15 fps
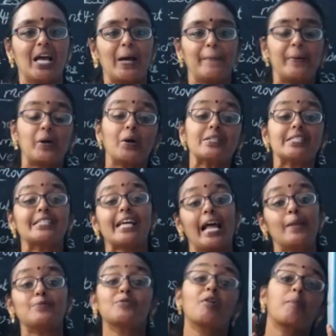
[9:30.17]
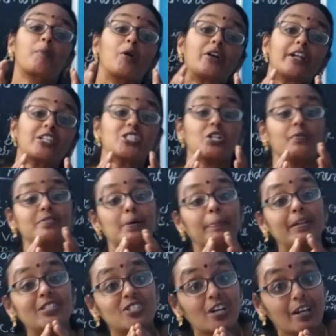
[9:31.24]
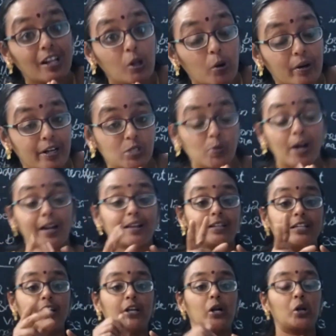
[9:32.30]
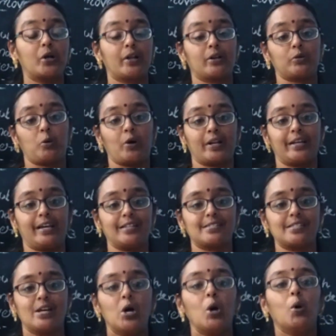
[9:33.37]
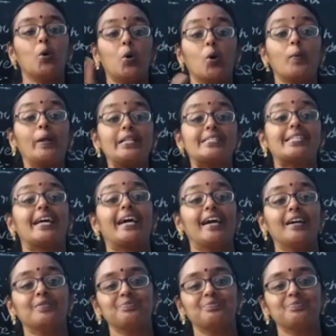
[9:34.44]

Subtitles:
Because it helps for protection of some internal organs. What are the internal organs? Who will say?